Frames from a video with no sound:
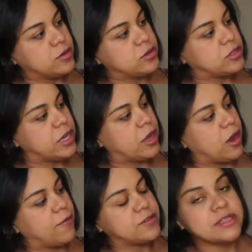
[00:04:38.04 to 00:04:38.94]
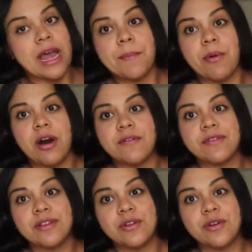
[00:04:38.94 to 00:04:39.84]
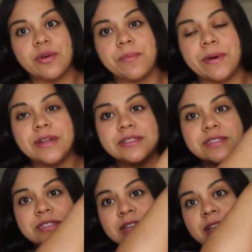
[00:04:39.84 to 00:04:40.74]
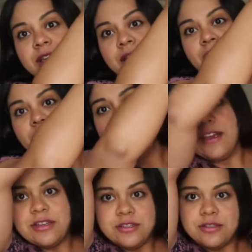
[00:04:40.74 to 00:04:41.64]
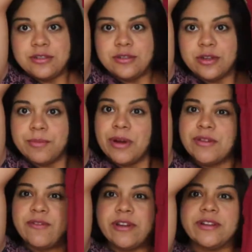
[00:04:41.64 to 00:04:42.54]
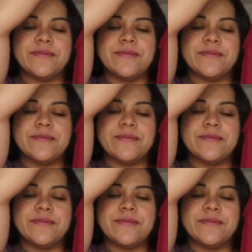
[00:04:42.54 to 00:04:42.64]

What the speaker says: you just snap off the little buttons, and you can breastfeed.